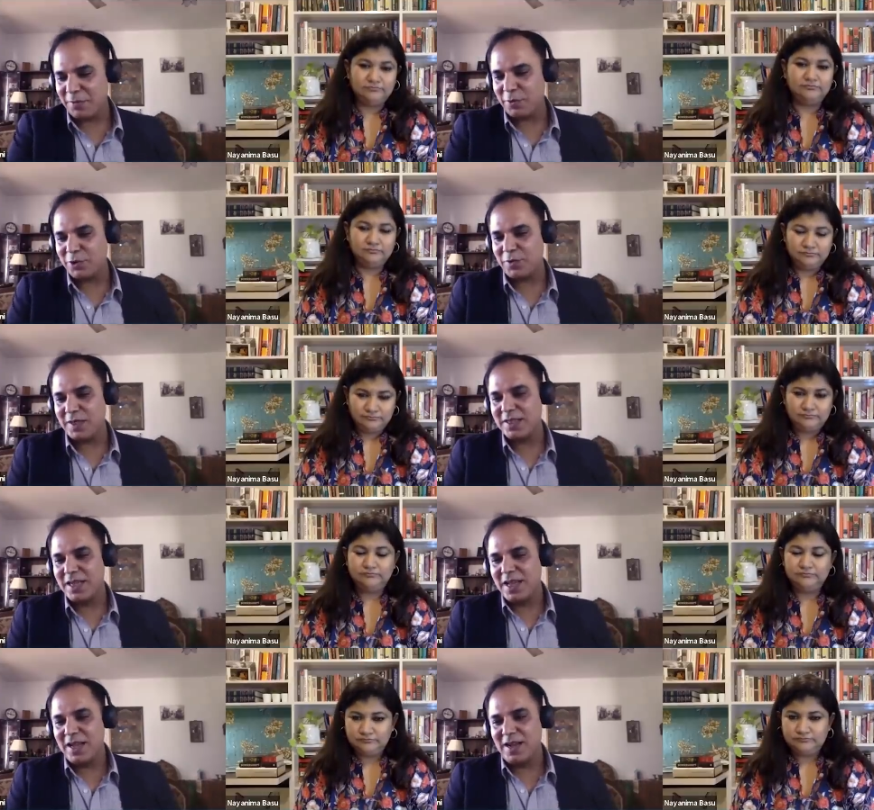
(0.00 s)
Speaker 1: of approach to us.
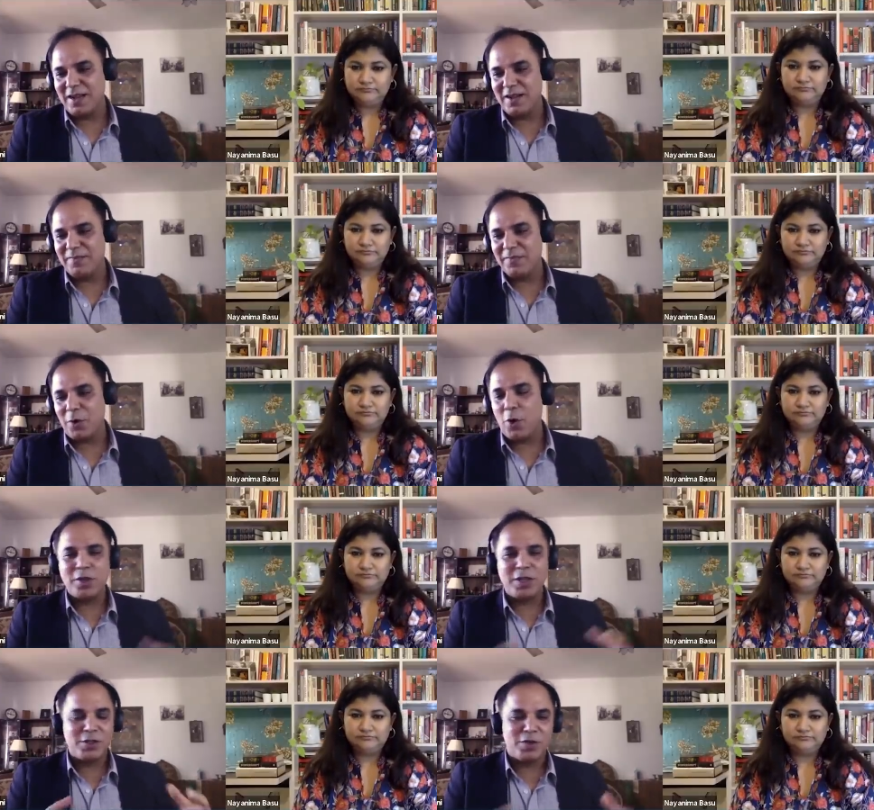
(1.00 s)

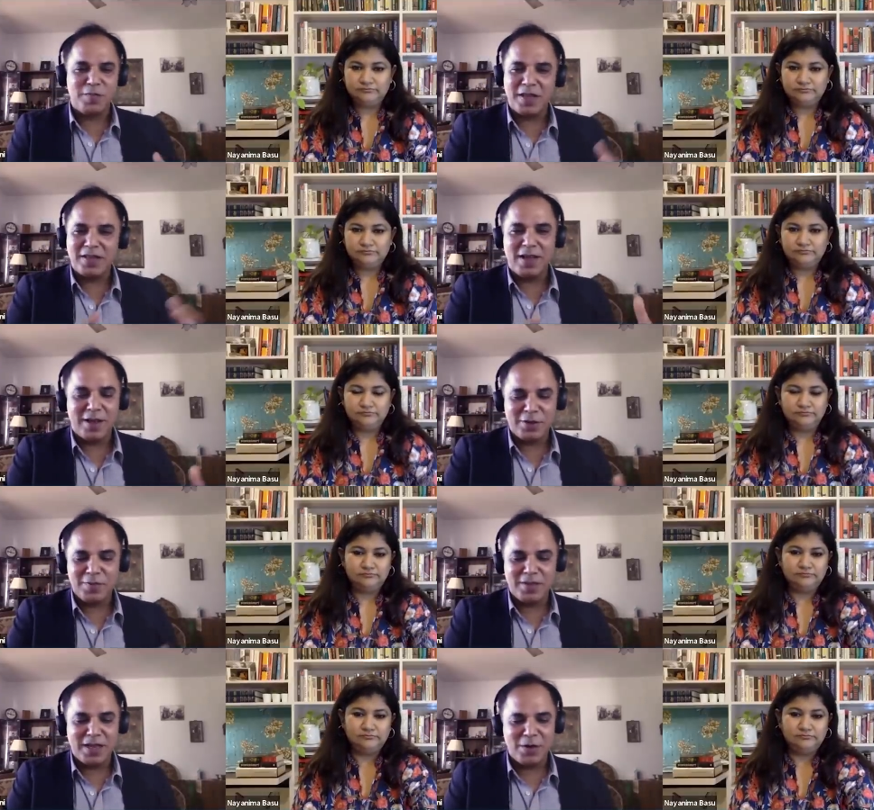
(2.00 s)
Or they sort of made the
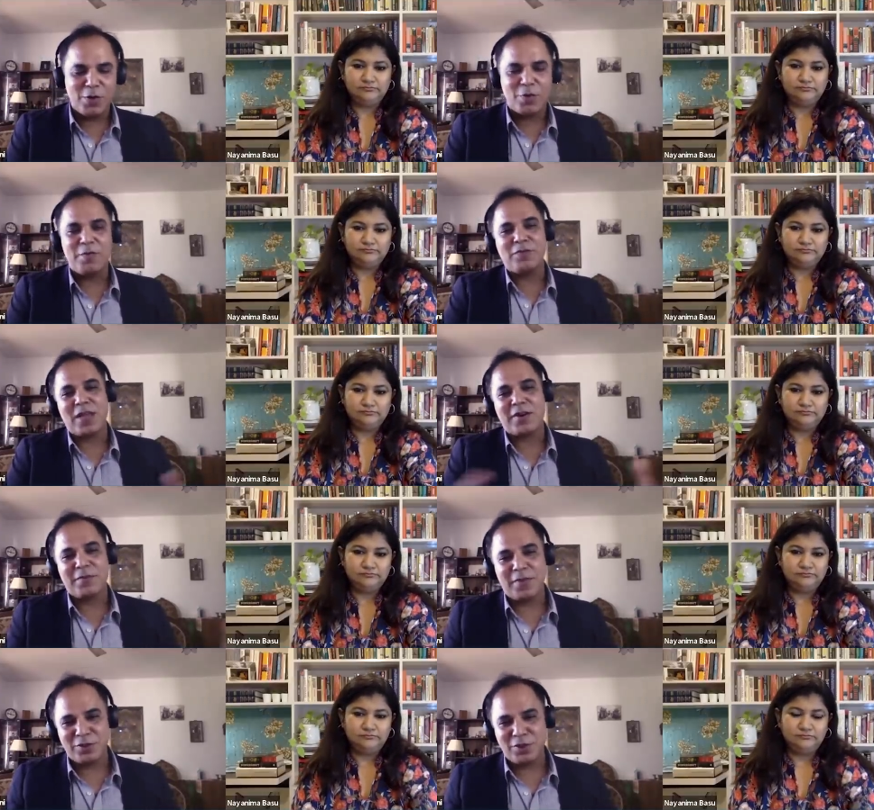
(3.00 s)
argument that, look, we've
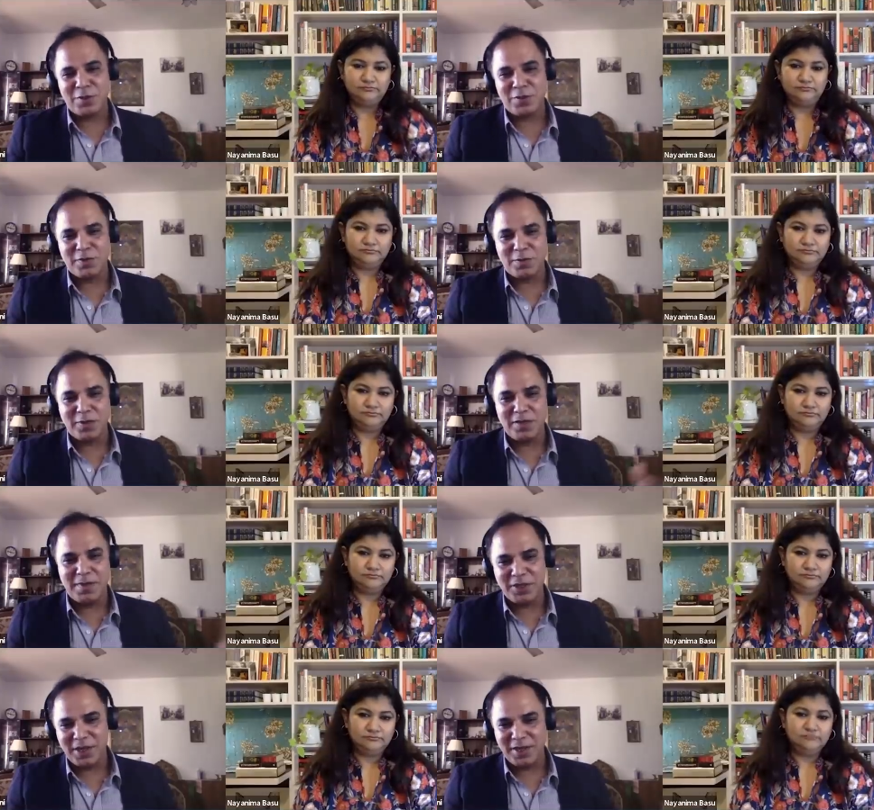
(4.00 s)
sacrificed so much of the
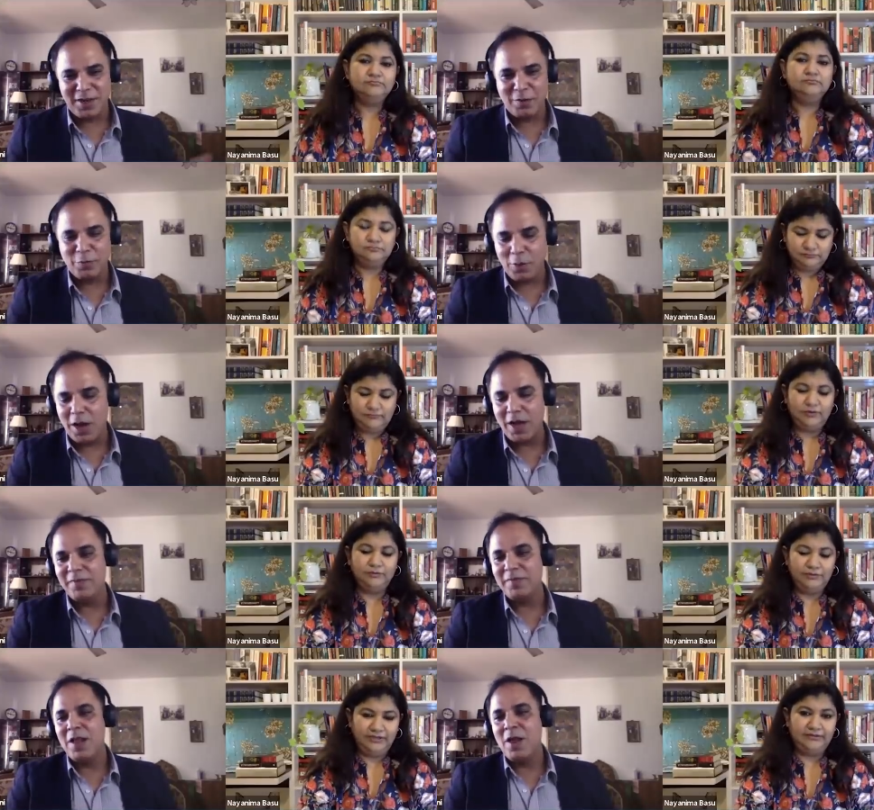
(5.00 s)
world by shutting down Wuhan.
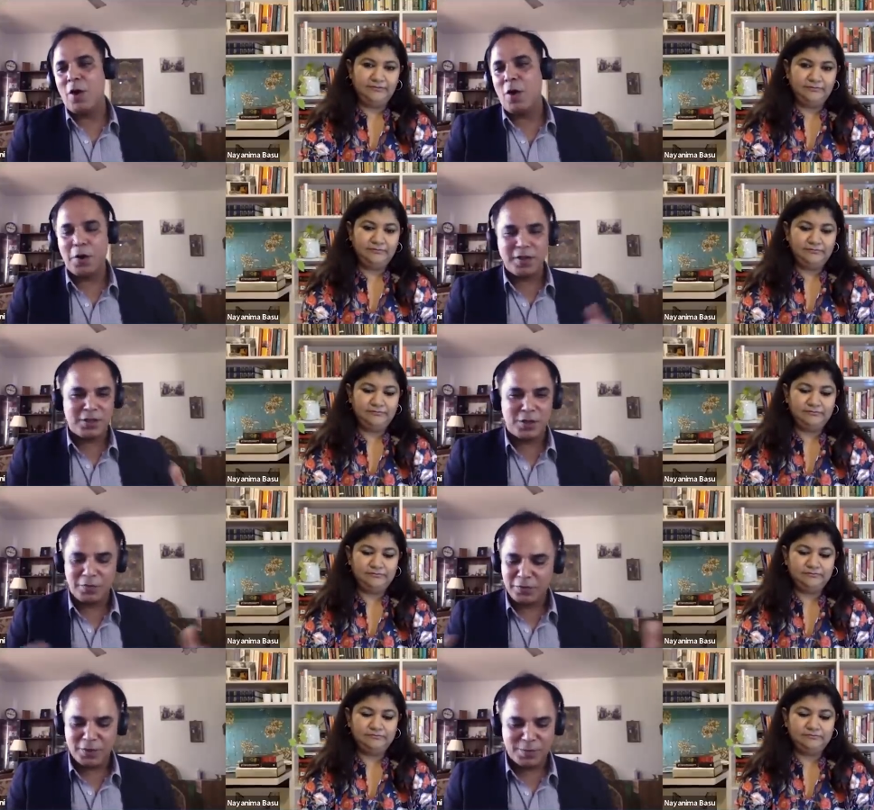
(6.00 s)
Speaker 2: Right.
Speaker 1: Or they
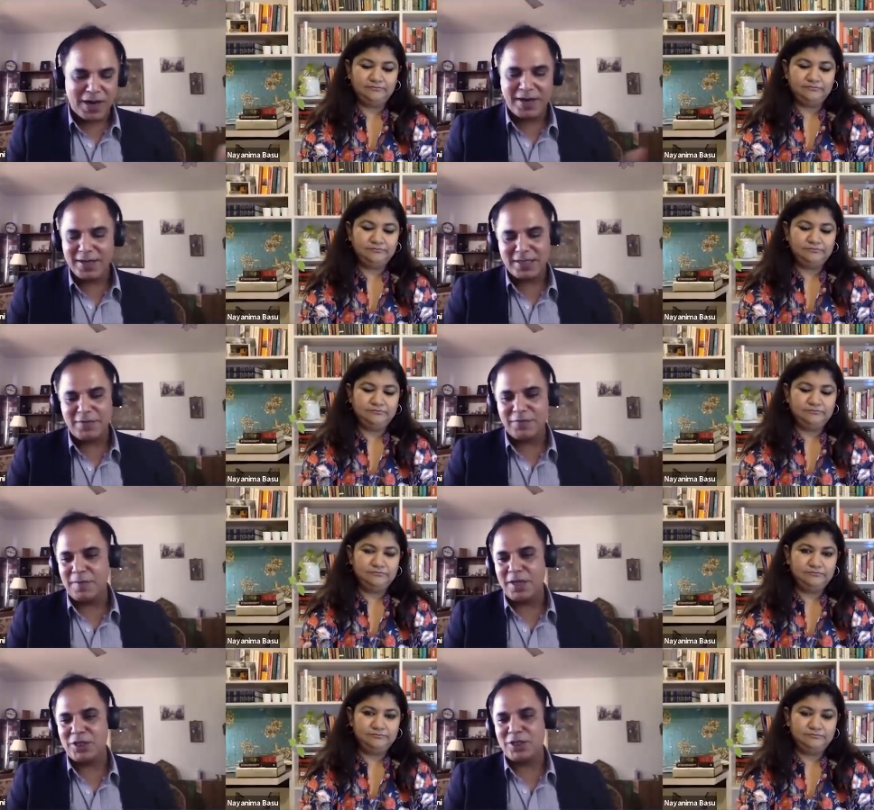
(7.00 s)
sort of spread
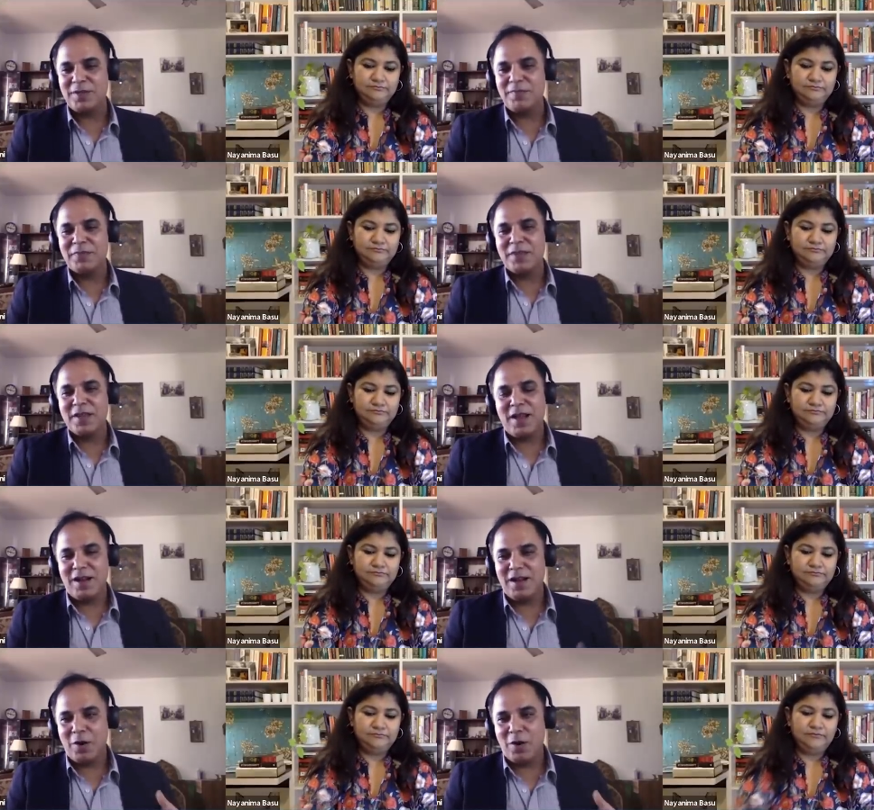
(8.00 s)
disinformation.
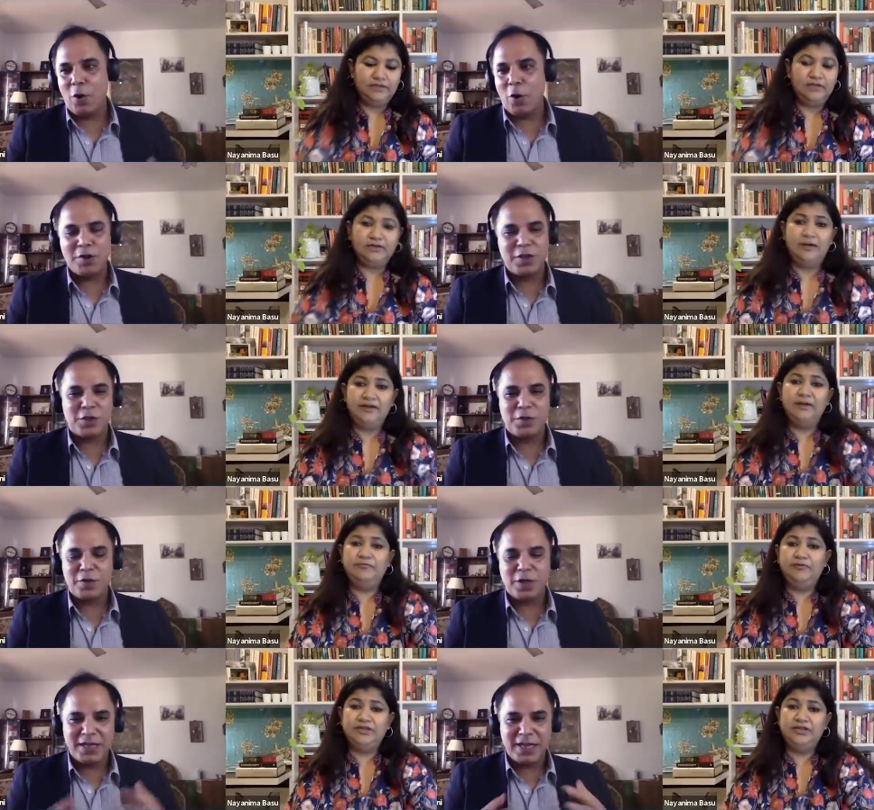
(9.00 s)
Or
Speaker 2: they sort
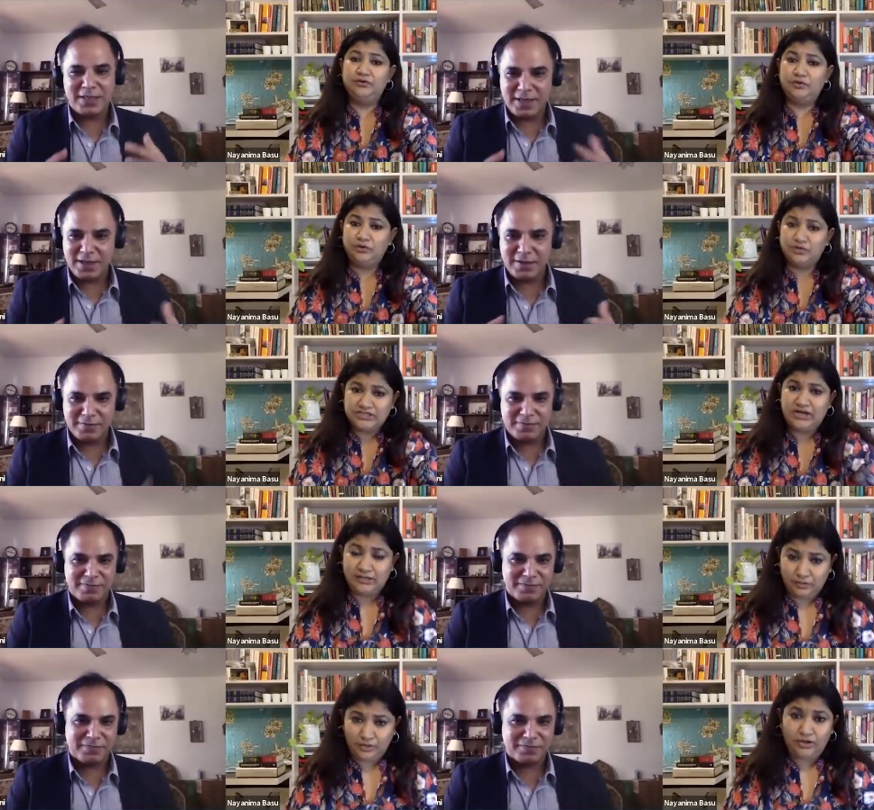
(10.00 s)
of contest. Coming up with a new Coast Guard
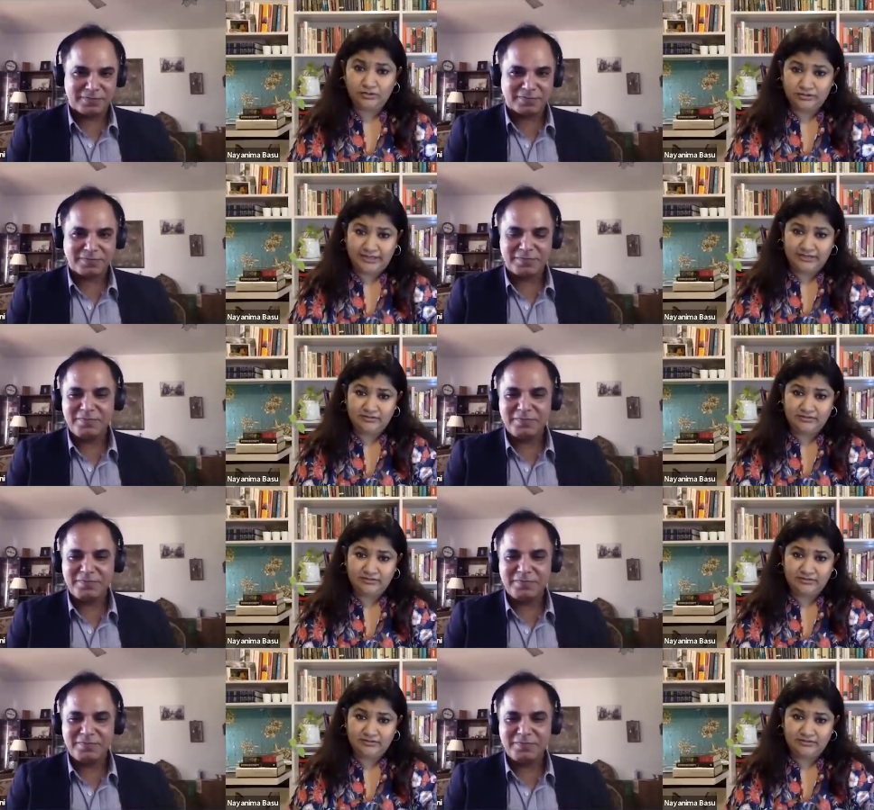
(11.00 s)
law that